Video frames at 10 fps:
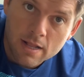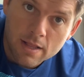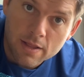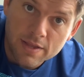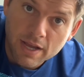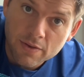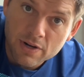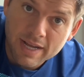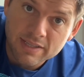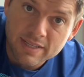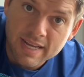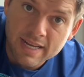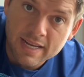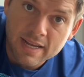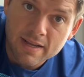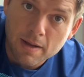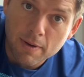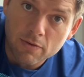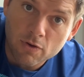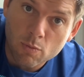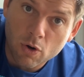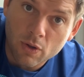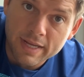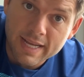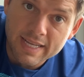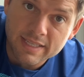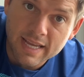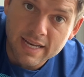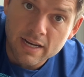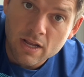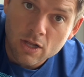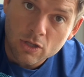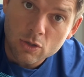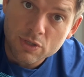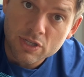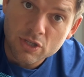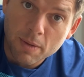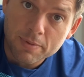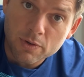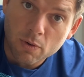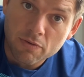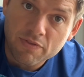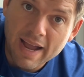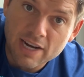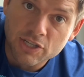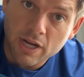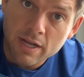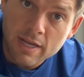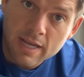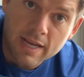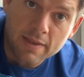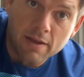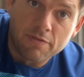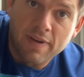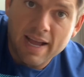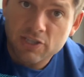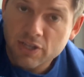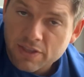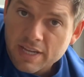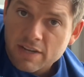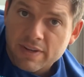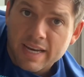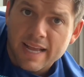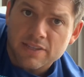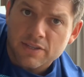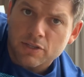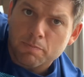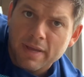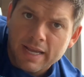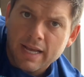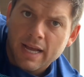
The other nice thing about foam rolling is it loosens up your fascia. And fascia, think of it as this big